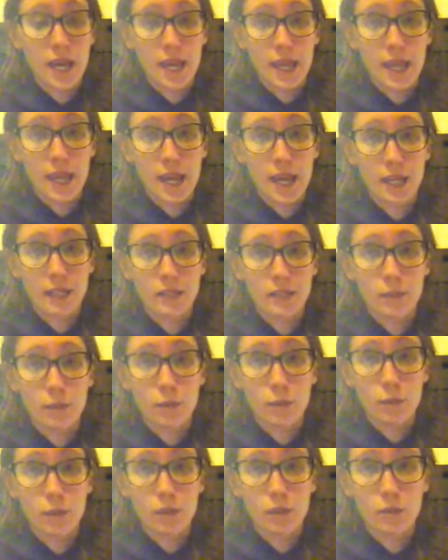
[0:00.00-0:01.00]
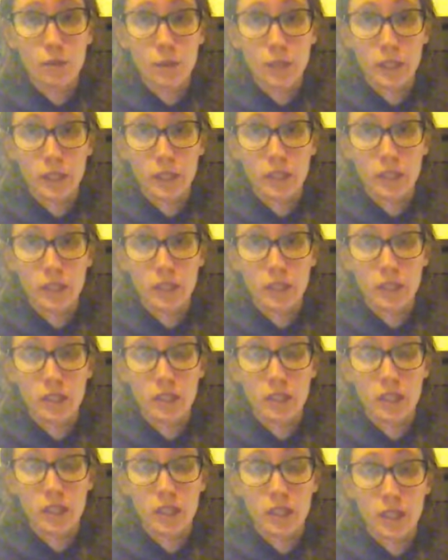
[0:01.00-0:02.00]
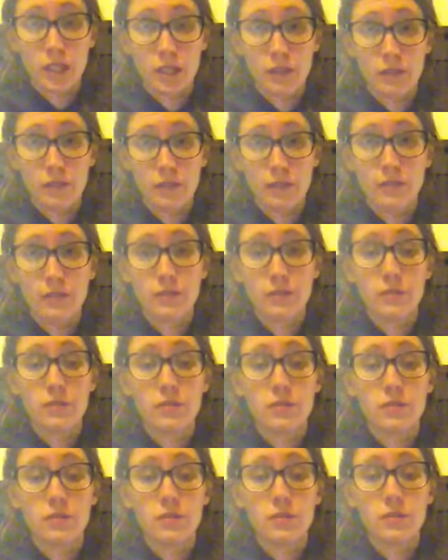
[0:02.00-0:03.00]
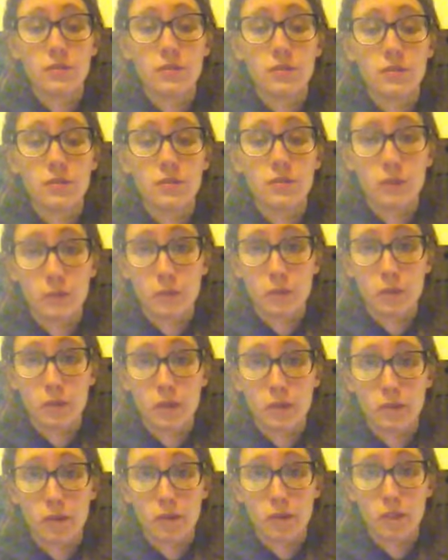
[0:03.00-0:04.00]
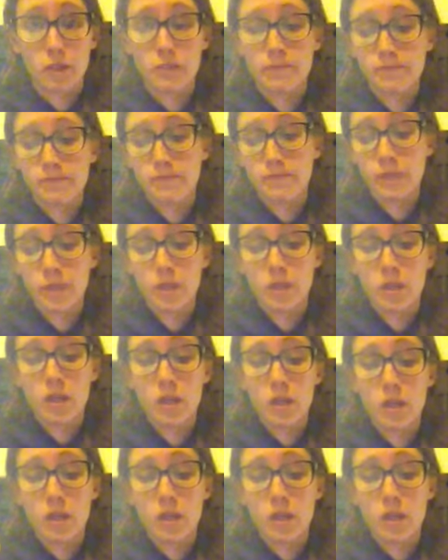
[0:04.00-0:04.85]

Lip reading: That is the whirlwind of February and March.